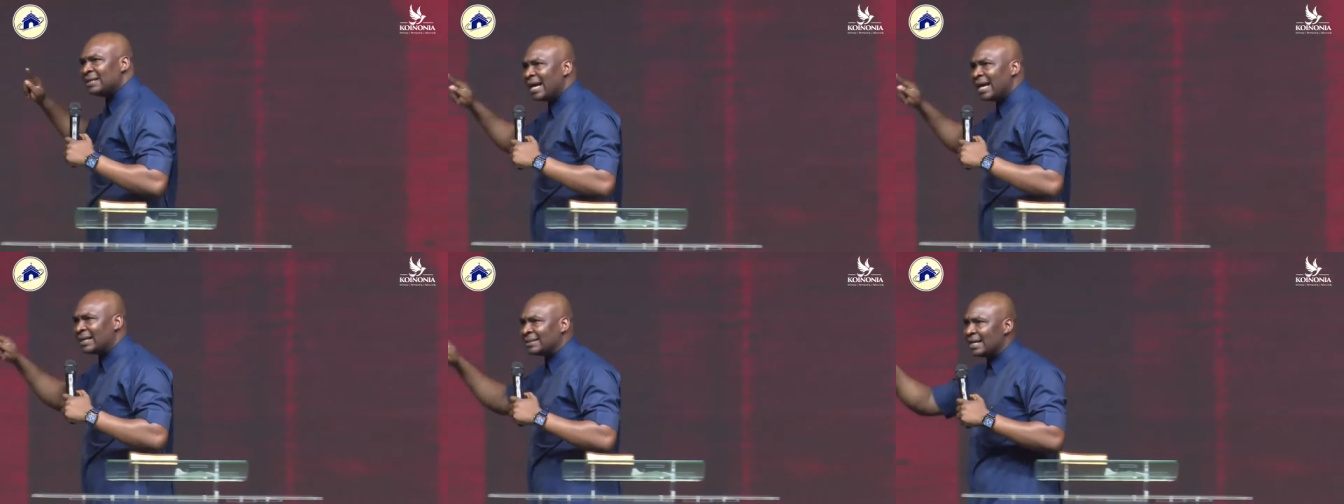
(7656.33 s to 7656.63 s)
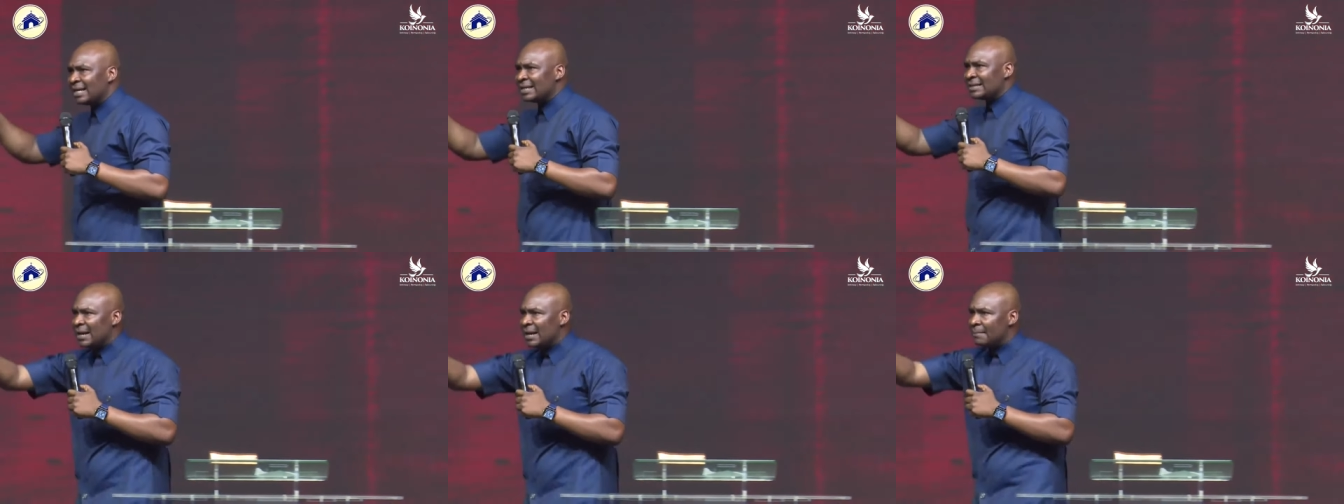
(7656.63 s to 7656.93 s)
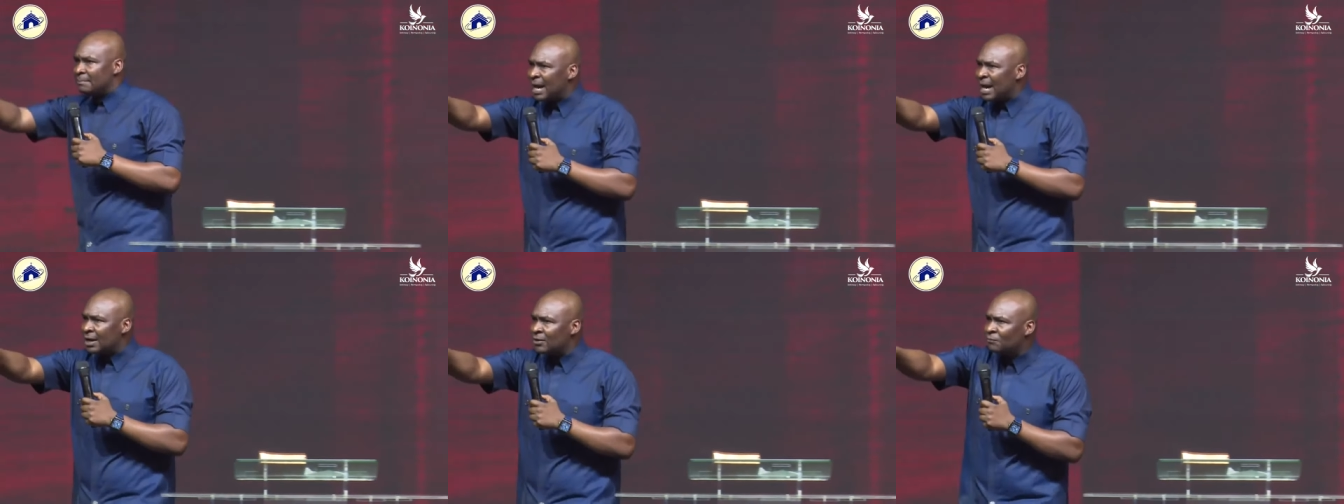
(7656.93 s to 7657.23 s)
that there is a
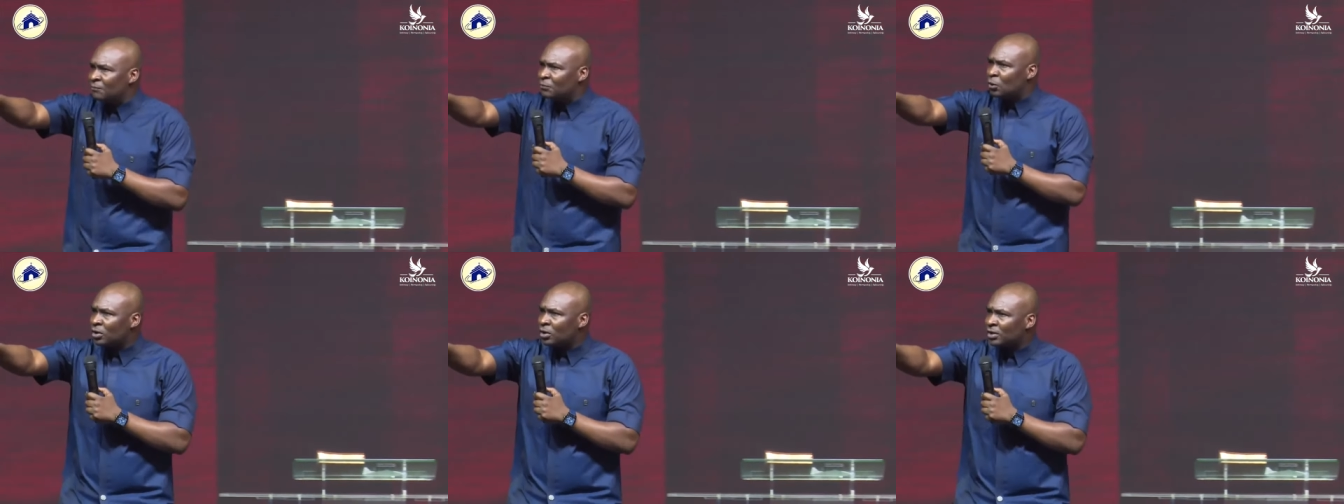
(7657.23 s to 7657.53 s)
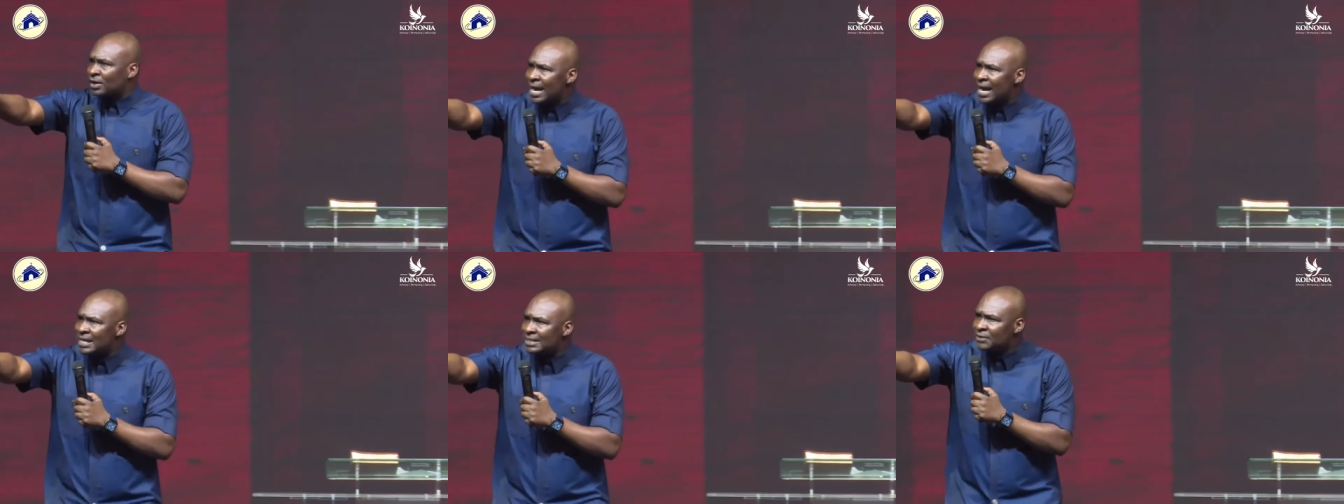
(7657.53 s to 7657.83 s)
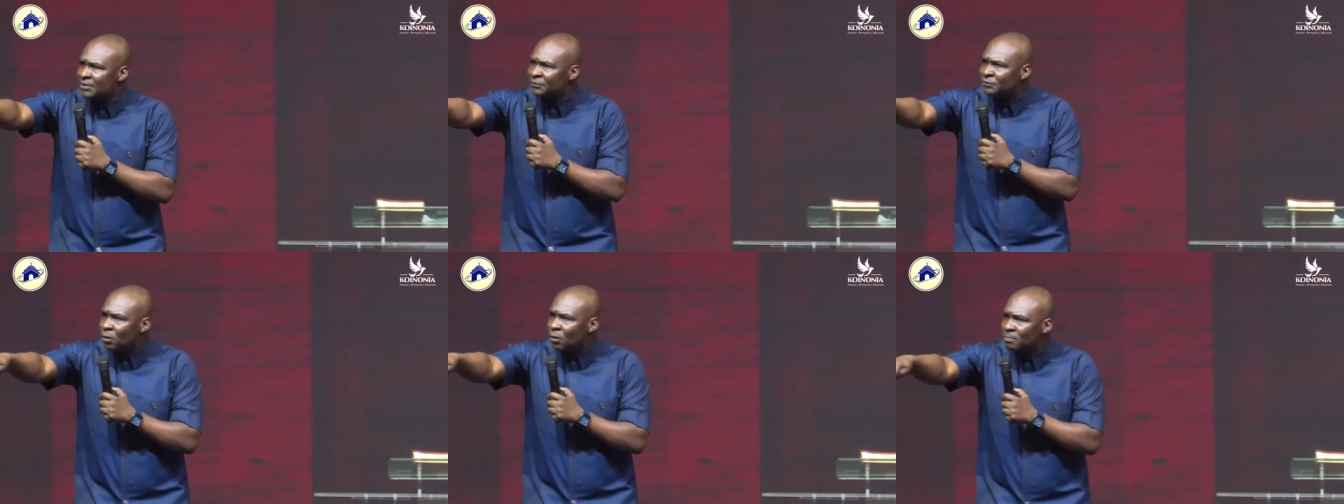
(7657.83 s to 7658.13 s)
man of God
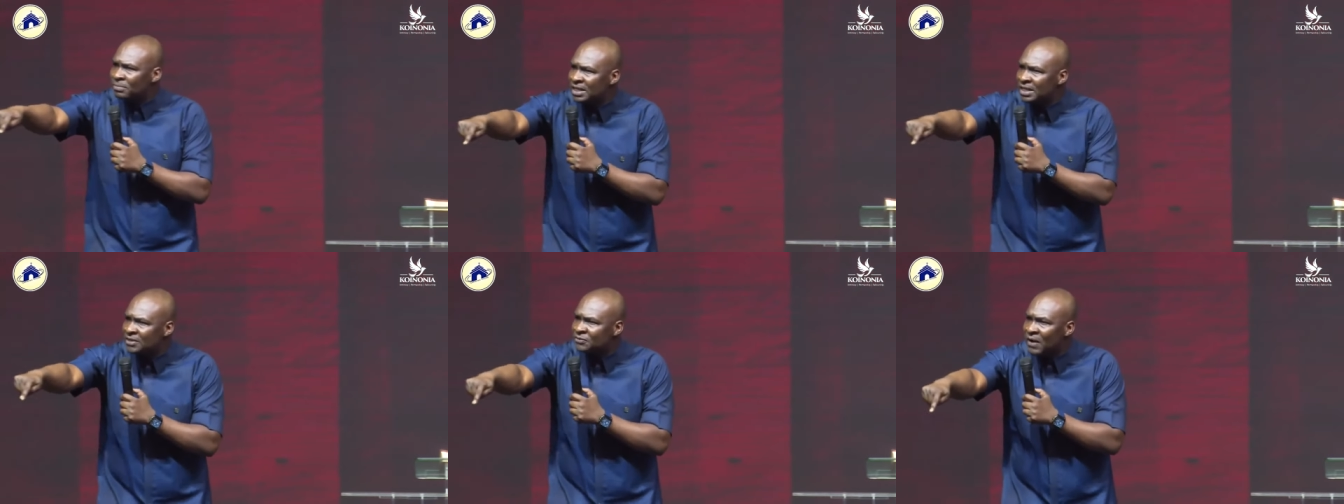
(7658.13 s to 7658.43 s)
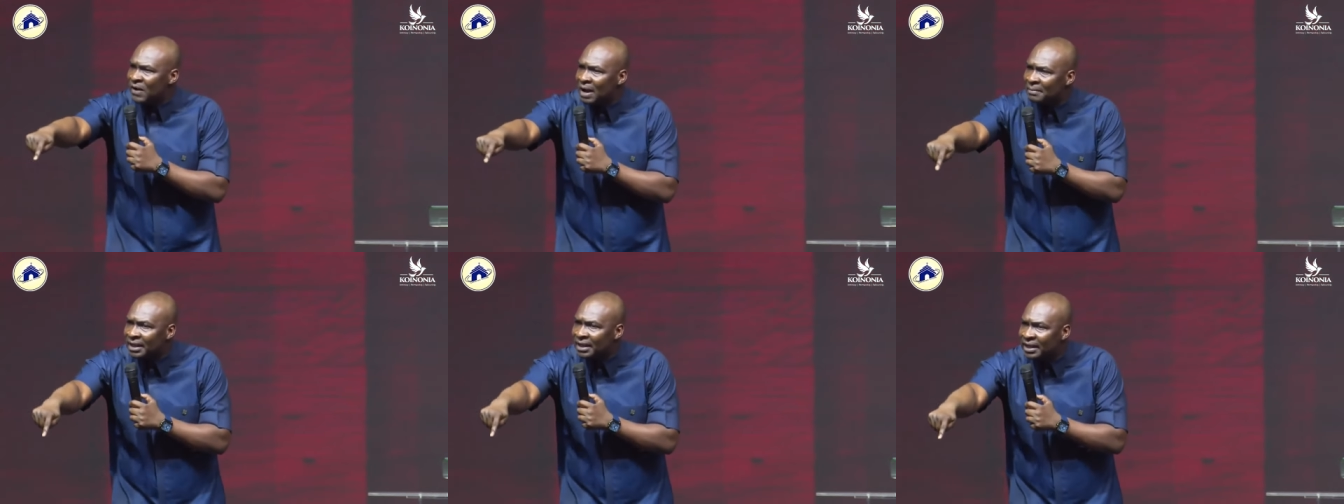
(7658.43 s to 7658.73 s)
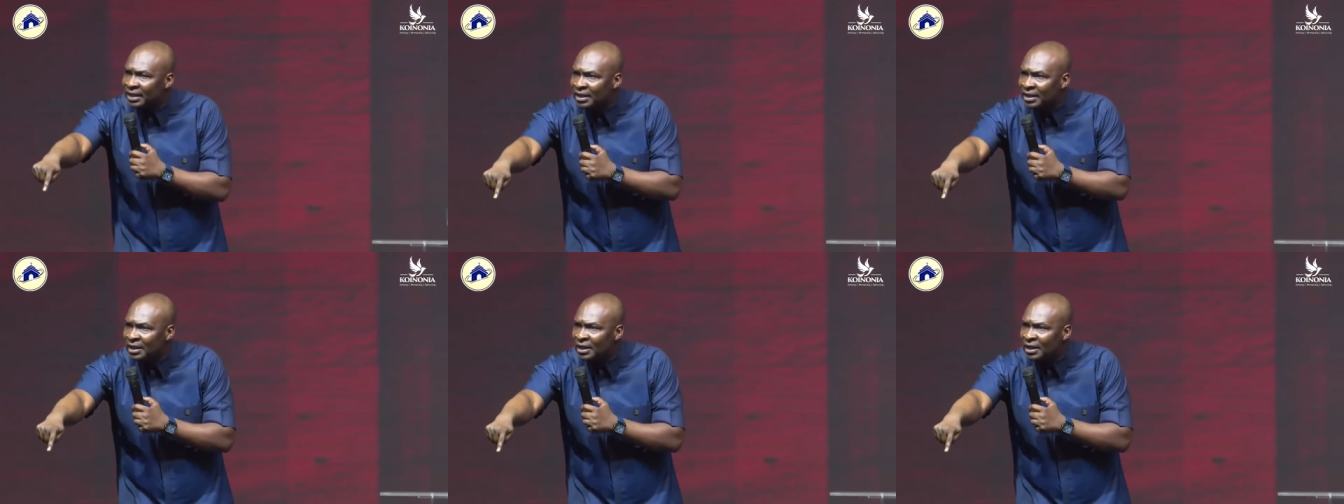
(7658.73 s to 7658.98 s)
rising from this family.